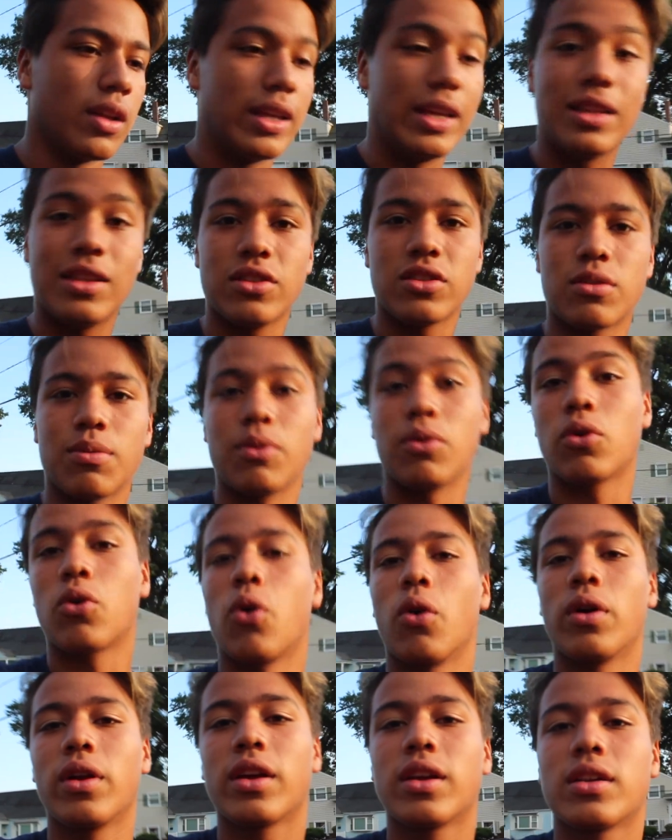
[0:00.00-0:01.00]
Ethan's going to be
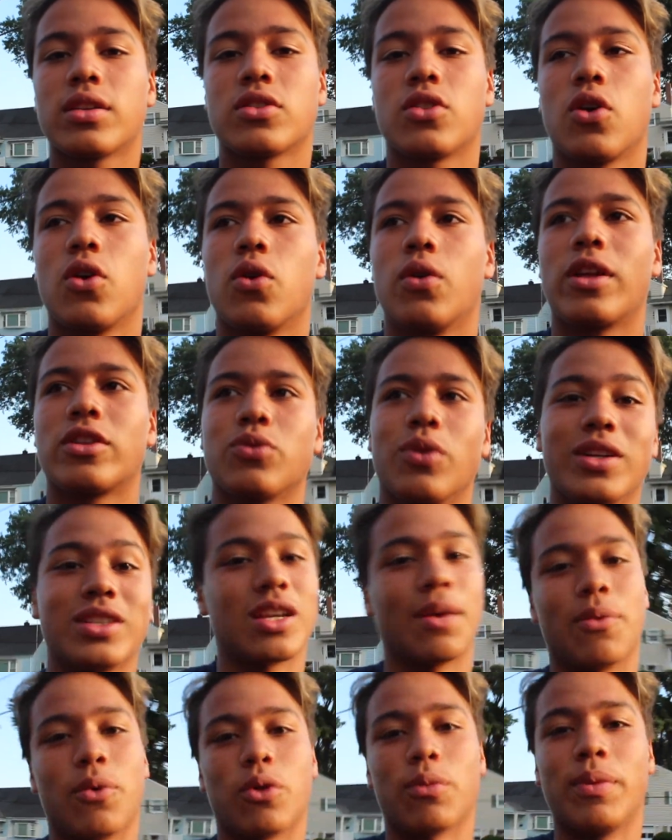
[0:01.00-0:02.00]
recording, so that's why he's
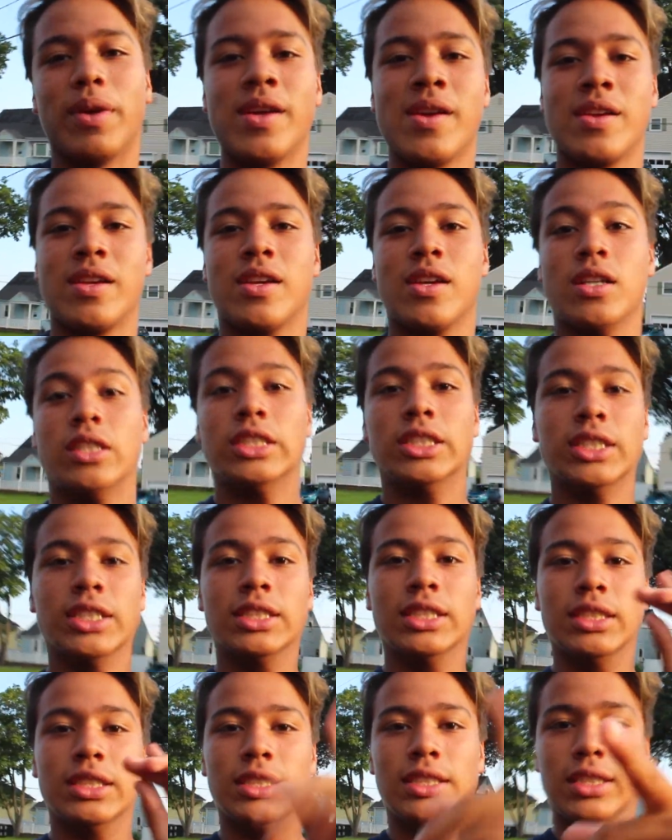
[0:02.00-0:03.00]
coming with me.
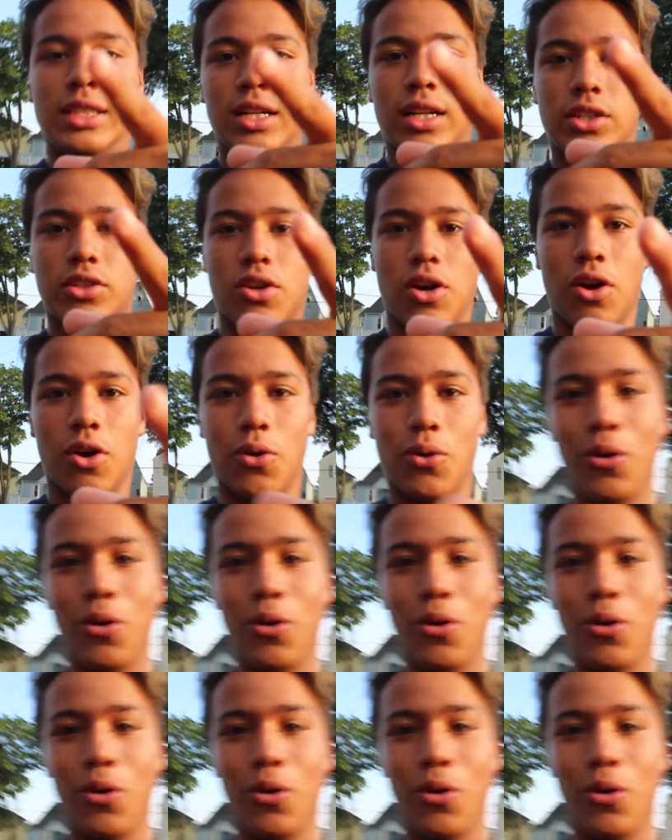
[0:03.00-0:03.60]
Let's go.